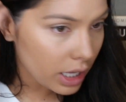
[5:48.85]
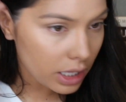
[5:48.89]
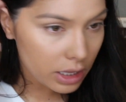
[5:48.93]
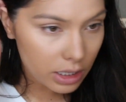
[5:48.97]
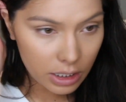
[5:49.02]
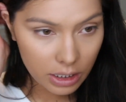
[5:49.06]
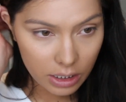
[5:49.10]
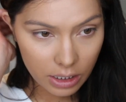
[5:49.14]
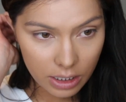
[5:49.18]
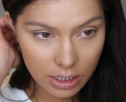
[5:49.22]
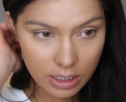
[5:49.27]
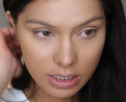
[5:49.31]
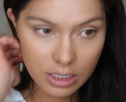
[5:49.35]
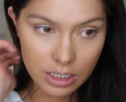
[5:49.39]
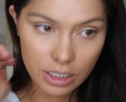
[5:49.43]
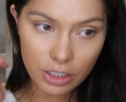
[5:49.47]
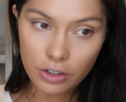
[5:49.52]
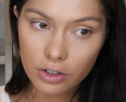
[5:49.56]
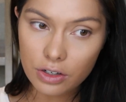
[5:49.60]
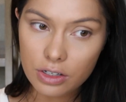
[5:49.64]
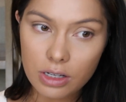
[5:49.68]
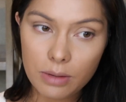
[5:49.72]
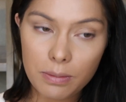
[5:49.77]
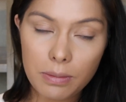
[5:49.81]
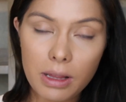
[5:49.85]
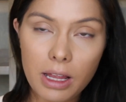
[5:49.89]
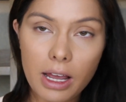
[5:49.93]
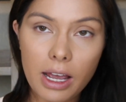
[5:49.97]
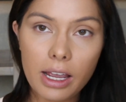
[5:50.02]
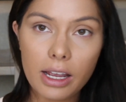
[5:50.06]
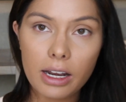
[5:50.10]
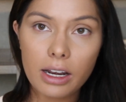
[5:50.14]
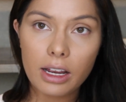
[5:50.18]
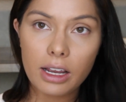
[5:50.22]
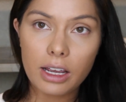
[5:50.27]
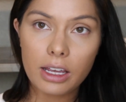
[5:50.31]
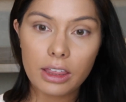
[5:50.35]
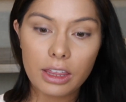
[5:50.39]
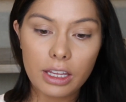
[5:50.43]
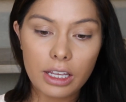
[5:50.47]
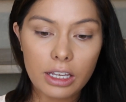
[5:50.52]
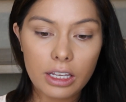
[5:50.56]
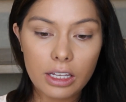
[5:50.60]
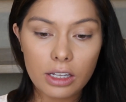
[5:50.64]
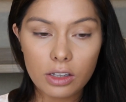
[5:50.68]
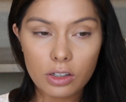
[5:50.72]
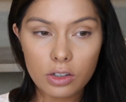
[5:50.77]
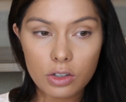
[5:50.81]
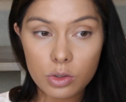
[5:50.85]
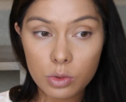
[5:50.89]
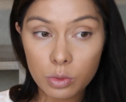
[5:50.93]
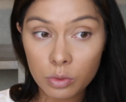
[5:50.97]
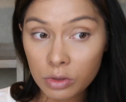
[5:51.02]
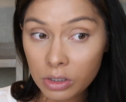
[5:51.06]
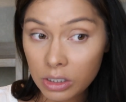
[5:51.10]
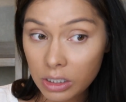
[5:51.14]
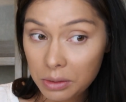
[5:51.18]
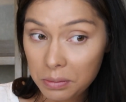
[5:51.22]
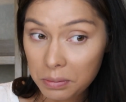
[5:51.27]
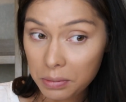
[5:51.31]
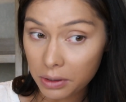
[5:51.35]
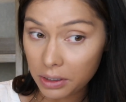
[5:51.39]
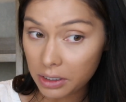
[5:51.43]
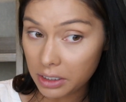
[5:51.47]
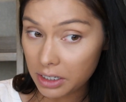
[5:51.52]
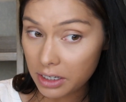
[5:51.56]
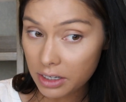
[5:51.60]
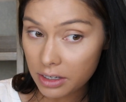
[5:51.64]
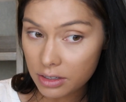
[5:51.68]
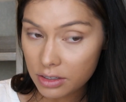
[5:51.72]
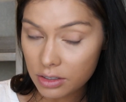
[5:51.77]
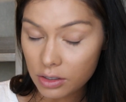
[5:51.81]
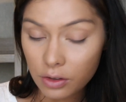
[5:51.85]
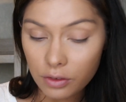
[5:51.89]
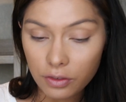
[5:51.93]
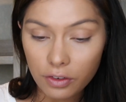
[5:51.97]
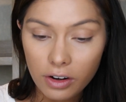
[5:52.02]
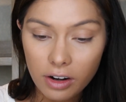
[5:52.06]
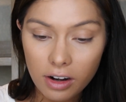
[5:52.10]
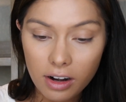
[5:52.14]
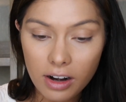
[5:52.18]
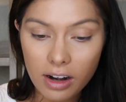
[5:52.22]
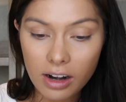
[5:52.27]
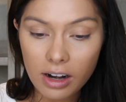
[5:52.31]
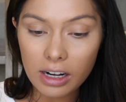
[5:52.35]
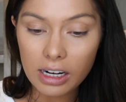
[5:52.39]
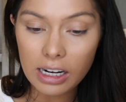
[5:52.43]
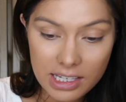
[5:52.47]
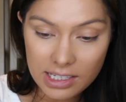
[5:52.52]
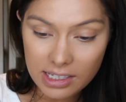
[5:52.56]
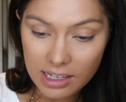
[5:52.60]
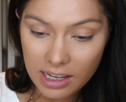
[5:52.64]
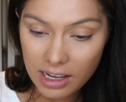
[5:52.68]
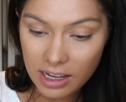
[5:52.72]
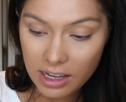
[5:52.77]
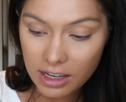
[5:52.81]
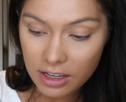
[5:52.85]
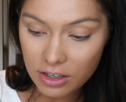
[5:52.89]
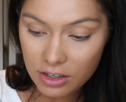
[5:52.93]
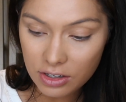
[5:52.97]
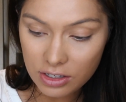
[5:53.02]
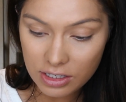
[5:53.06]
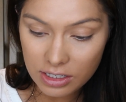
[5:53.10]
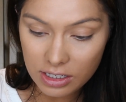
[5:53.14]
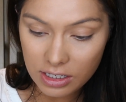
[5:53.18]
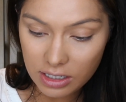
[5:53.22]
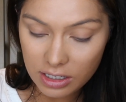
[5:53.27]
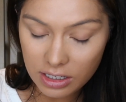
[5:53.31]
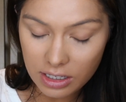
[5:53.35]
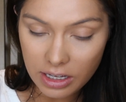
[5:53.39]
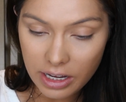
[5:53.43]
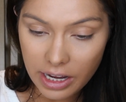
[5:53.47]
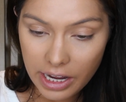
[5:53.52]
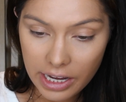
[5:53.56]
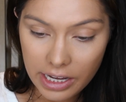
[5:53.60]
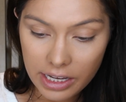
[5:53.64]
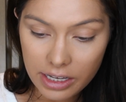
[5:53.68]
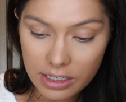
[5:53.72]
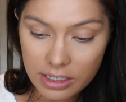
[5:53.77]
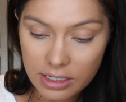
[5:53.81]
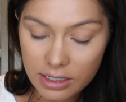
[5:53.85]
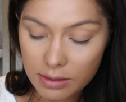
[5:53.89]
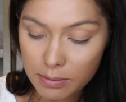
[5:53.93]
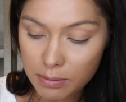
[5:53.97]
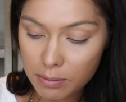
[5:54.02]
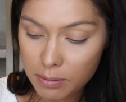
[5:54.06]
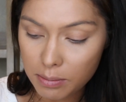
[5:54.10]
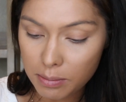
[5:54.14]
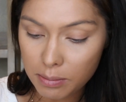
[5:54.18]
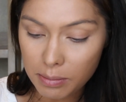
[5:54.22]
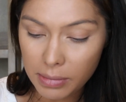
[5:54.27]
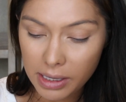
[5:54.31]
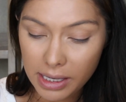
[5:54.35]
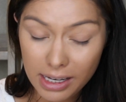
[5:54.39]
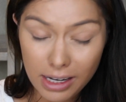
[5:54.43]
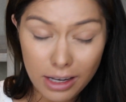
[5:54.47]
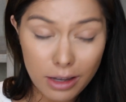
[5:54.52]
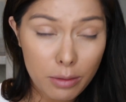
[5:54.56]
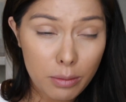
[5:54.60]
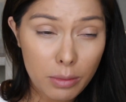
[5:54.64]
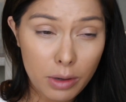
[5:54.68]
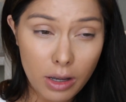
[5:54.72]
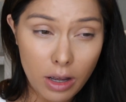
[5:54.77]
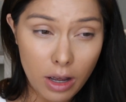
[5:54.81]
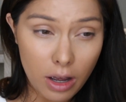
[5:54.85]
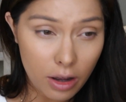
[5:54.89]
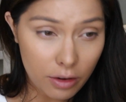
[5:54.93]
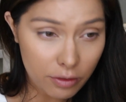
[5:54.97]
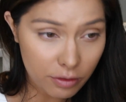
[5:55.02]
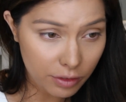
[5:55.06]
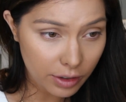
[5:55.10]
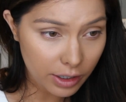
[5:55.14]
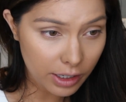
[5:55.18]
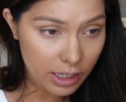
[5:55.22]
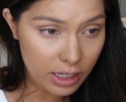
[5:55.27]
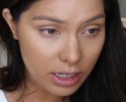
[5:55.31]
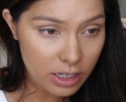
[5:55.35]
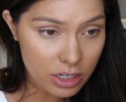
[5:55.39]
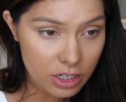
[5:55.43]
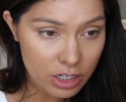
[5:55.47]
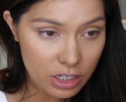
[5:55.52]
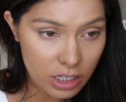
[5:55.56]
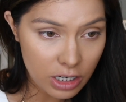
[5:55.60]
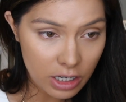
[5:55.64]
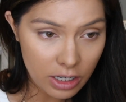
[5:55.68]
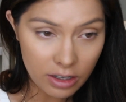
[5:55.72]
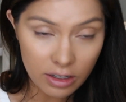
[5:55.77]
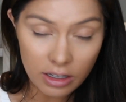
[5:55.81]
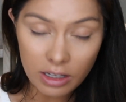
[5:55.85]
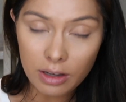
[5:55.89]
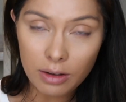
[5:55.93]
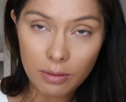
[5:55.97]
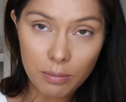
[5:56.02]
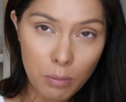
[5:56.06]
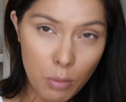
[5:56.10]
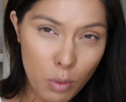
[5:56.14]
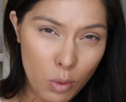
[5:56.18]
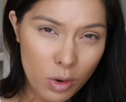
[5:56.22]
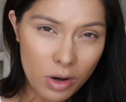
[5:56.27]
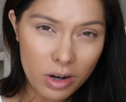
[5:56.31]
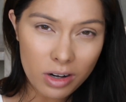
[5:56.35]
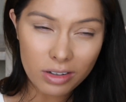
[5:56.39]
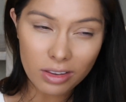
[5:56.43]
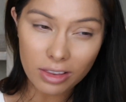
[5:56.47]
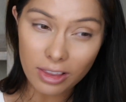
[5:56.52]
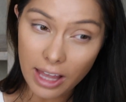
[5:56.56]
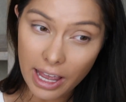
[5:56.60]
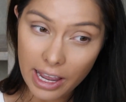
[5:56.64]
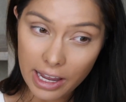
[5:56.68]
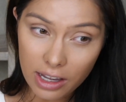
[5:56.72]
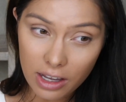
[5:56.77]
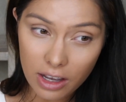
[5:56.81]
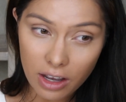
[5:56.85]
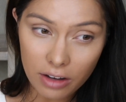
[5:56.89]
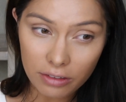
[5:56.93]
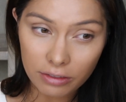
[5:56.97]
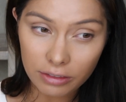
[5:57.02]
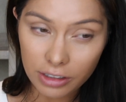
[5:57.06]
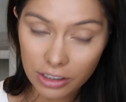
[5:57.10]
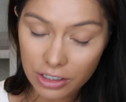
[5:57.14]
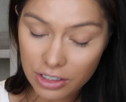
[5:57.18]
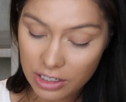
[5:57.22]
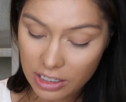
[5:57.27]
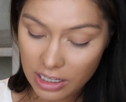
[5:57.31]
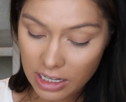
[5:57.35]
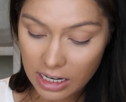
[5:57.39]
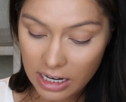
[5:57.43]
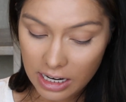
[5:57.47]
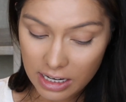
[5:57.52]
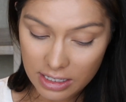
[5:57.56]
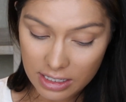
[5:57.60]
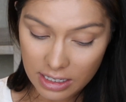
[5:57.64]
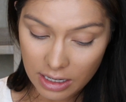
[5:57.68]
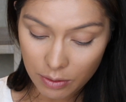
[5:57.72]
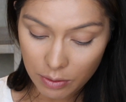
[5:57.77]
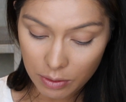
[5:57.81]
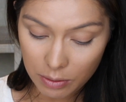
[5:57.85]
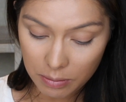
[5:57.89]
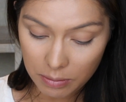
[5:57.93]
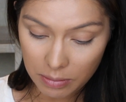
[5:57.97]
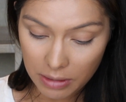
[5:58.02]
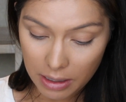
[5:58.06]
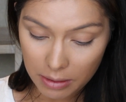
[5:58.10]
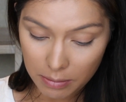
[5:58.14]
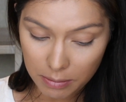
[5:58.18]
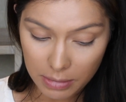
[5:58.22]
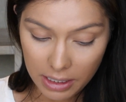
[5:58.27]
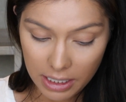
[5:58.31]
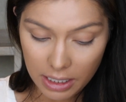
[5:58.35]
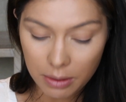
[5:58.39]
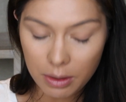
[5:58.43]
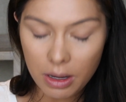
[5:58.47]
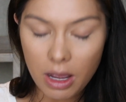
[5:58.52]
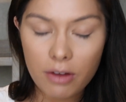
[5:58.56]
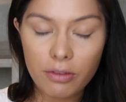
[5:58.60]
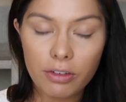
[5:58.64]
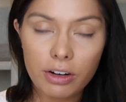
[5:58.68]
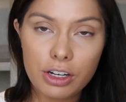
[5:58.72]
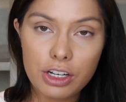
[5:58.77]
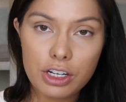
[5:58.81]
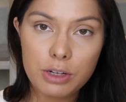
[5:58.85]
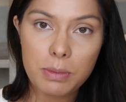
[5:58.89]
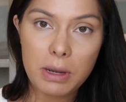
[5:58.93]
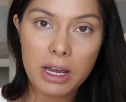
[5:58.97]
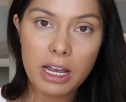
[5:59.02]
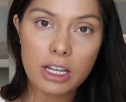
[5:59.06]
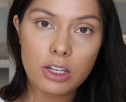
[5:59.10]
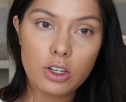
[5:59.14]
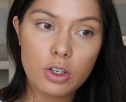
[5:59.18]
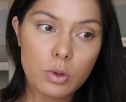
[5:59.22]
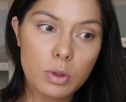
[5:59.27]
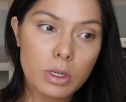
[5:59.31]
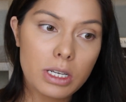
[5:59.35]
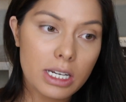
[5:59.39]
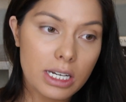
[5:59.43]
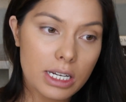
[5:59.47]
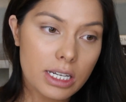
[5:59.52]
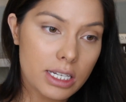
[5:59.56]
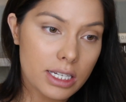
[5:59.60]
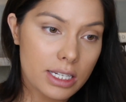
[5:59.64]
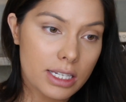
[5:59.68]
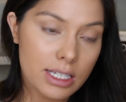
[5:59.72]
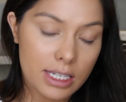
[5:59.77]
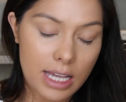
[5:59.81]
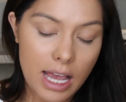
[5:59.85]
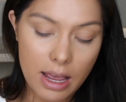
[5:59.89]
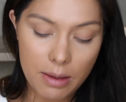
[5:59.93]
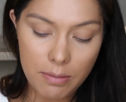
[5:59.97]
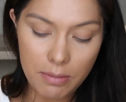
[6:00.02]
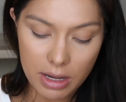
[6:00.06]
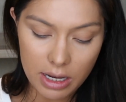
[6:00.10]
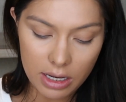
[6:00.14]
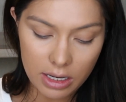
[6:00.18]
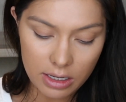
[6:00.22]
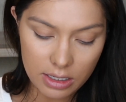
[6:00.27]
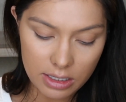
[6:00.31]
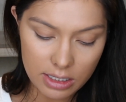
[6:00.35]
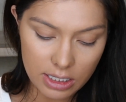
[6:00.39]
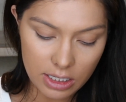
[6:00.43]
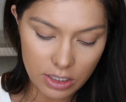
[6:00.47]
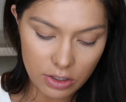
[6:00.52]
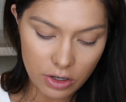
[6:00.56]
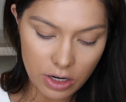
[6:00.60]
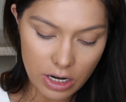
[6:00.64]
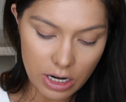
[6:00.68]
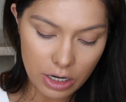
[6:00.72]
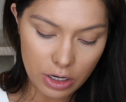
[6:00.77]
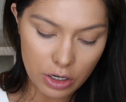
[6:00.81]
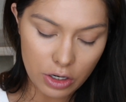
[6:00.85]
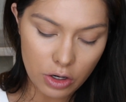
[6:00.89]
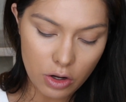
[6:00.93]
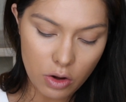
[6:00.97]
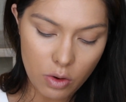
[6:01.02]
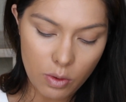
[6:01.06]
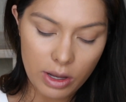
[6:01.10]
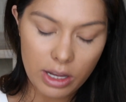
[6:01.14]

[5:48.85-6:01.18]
and the concealer is applied. I think it looks really pretty so far. I said just a nice medium coverage, more light coverage than I say than medium coverage, but I do need to set my concealer, and I'm gonna go